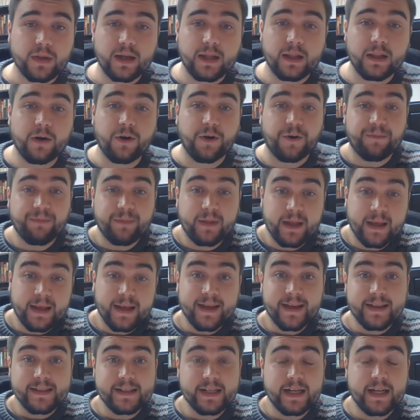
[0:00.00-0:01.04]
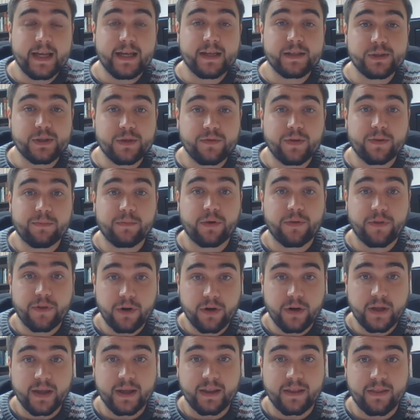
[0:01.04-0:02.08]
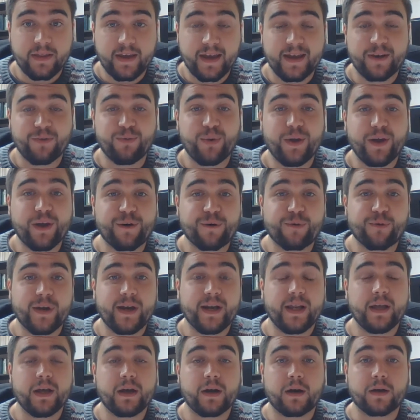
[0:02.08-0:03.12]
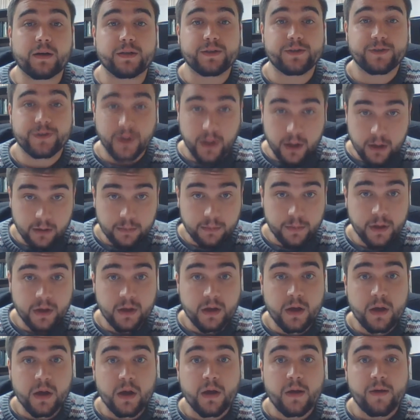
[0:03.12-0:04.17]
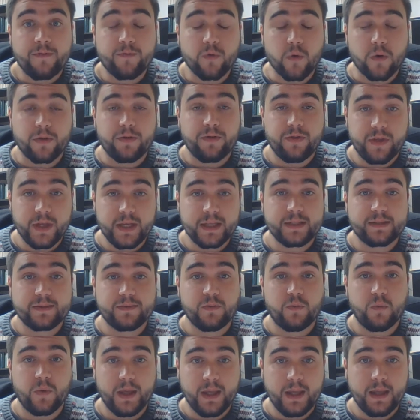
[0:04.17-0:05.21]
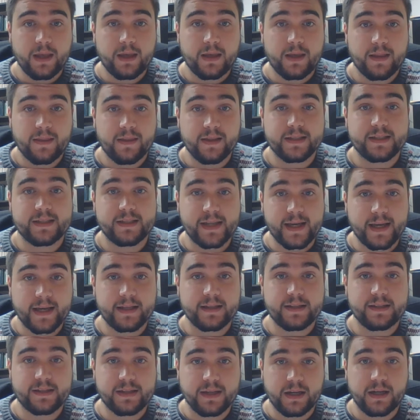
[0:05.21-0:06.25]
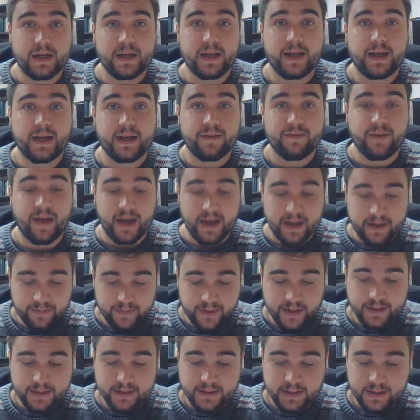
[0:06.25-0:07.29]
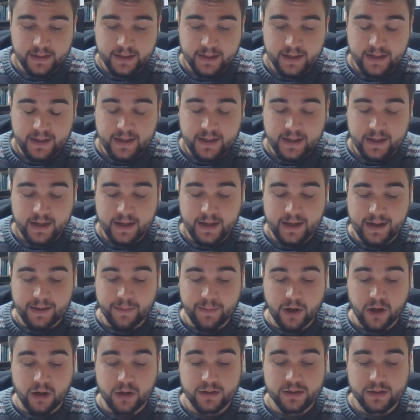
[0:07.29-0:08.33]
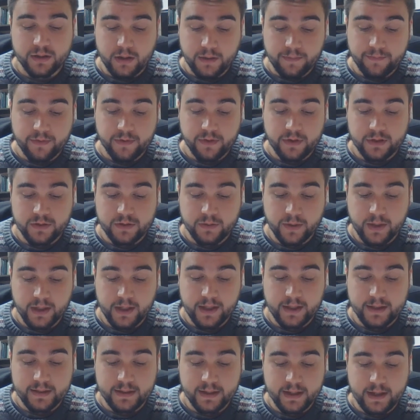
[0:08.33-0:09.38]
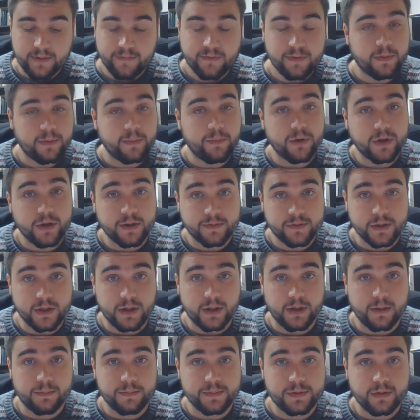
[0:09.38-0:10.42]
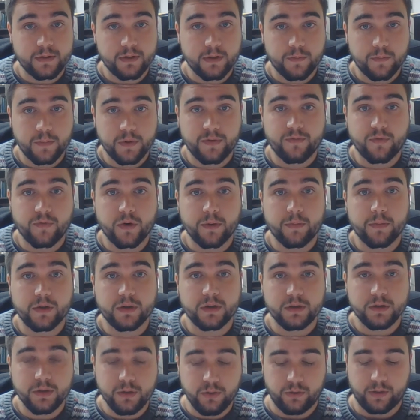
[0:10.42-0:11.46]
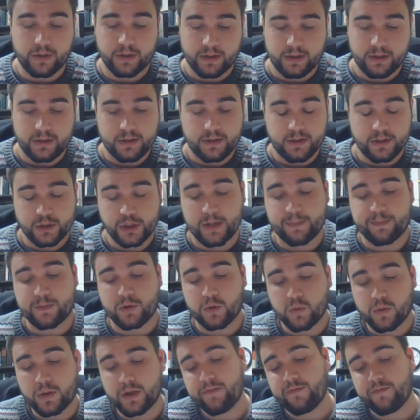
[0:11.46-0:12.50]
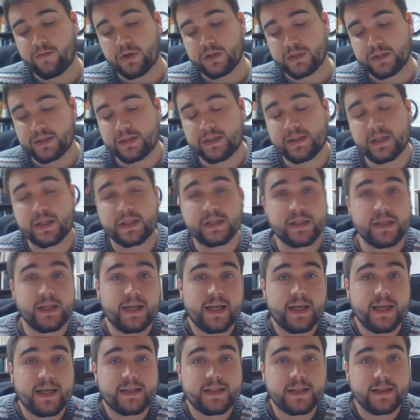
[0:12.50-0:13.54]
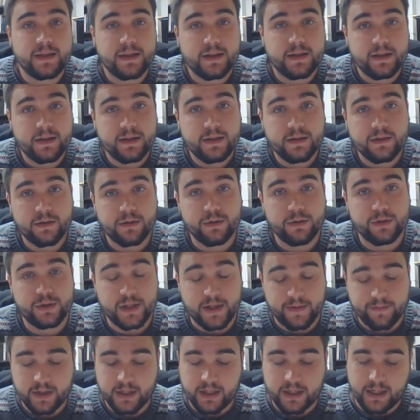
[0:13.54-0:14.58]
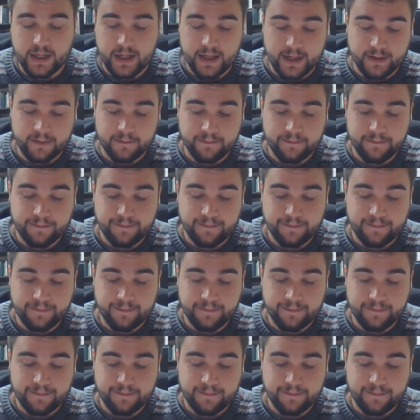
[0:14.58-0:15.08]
Hello, today is November 30th, and we are reading our psalm for this week, the second Sunday of Advent. Our psalm for this week is not from the book of Psalms, but from Luke, chapter 1, verses 68 through 79.